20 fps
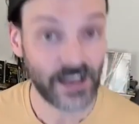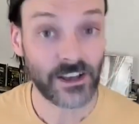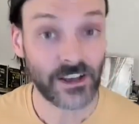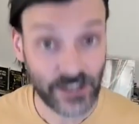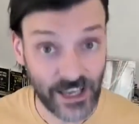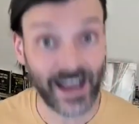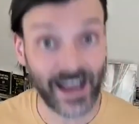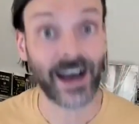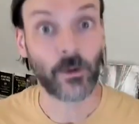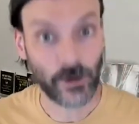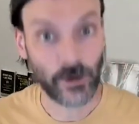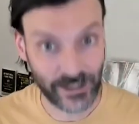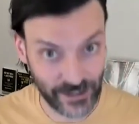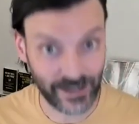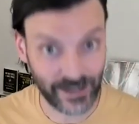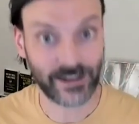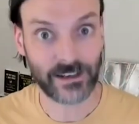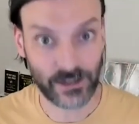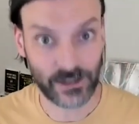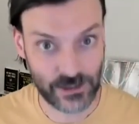Yeah, we
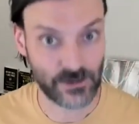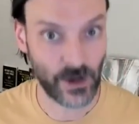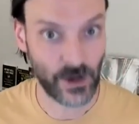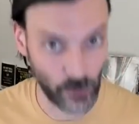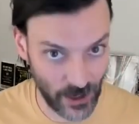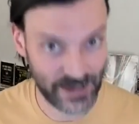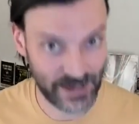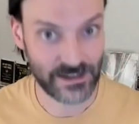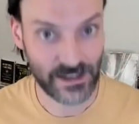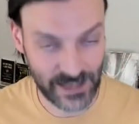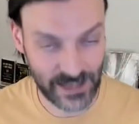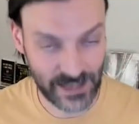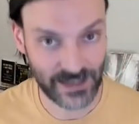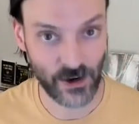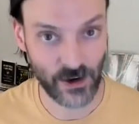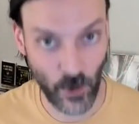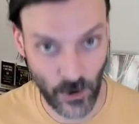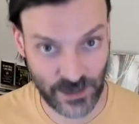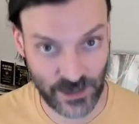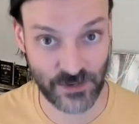did it because we wanted to
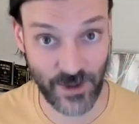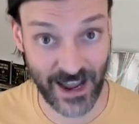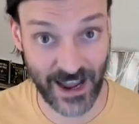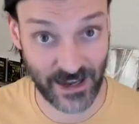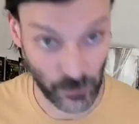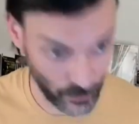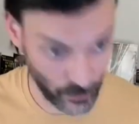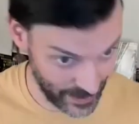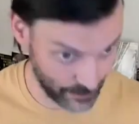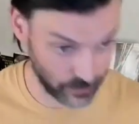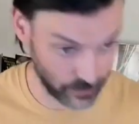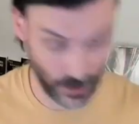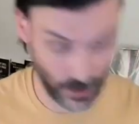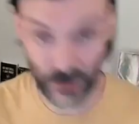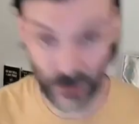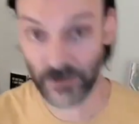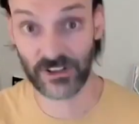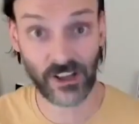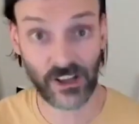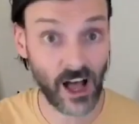get Orange Man. We
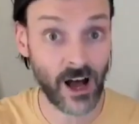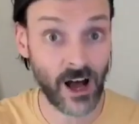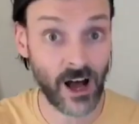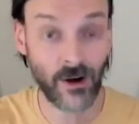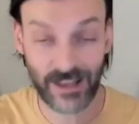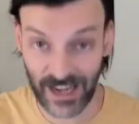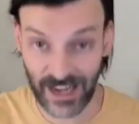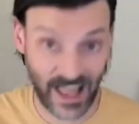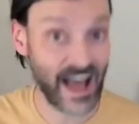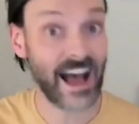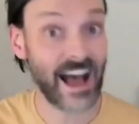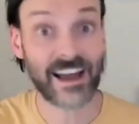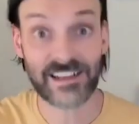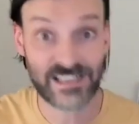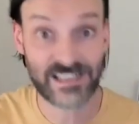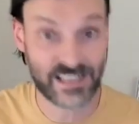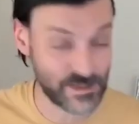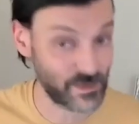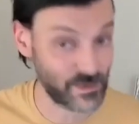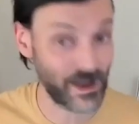broke the law and lied
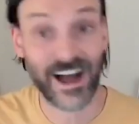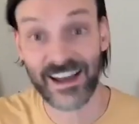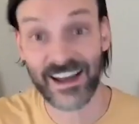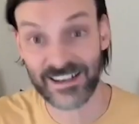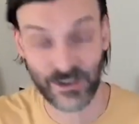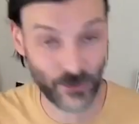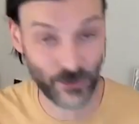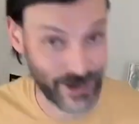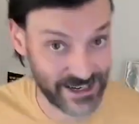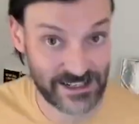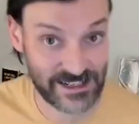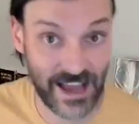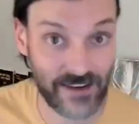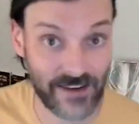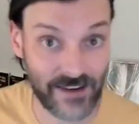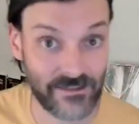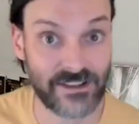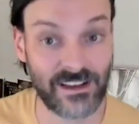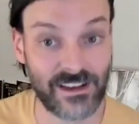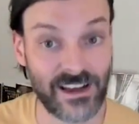and spied and rigged
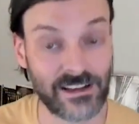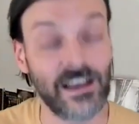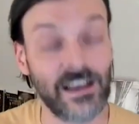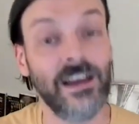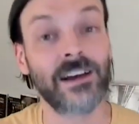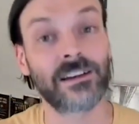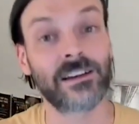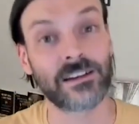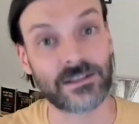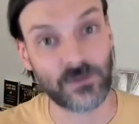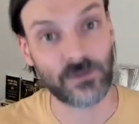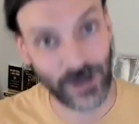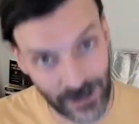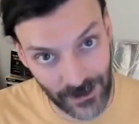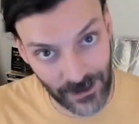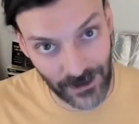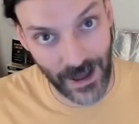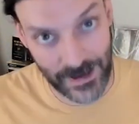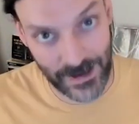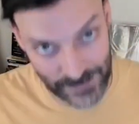everything because we
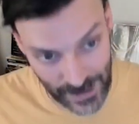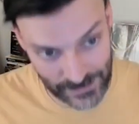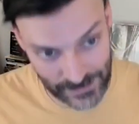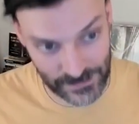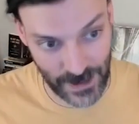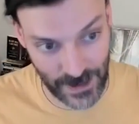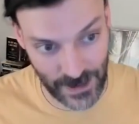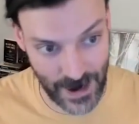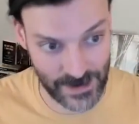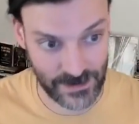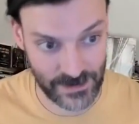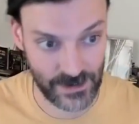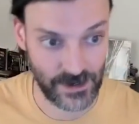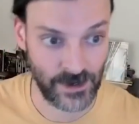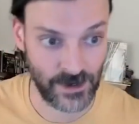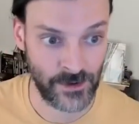don't like that guy.